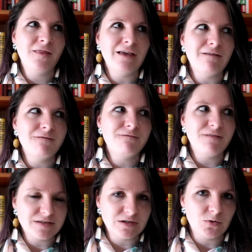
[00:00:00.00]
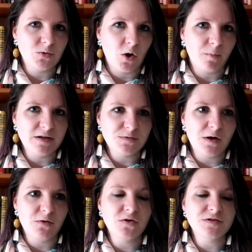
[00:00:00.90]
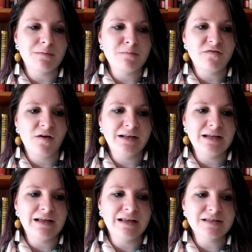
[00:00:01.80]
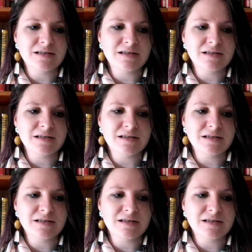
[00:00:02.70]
the physical copy as well because I'm finding